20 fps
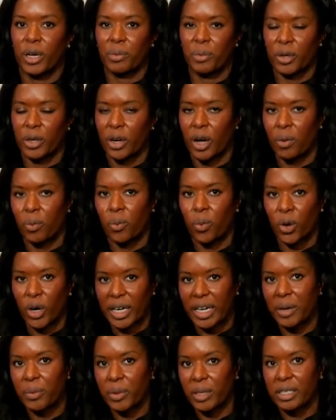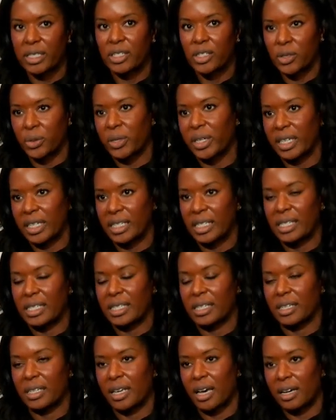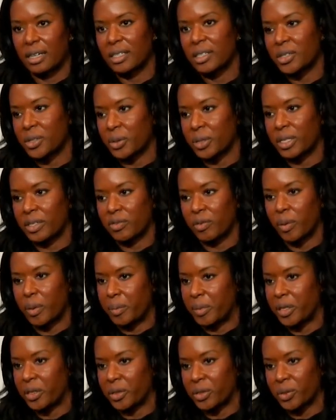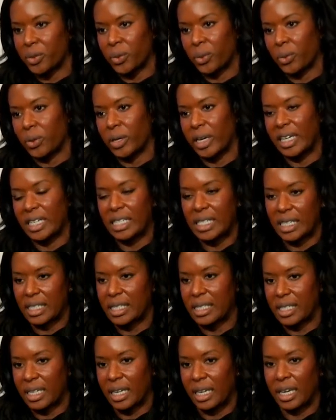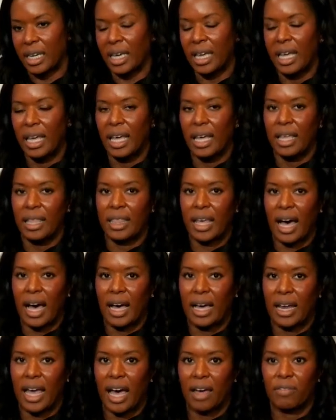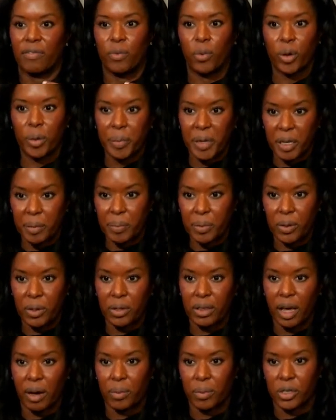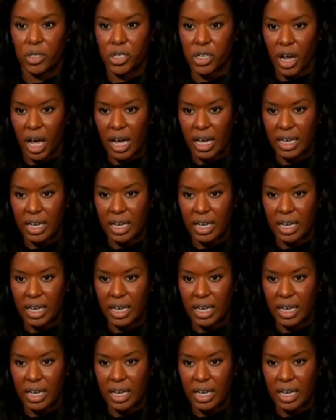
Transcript: we're working with students, young students from a middle school in DC, that had four people of the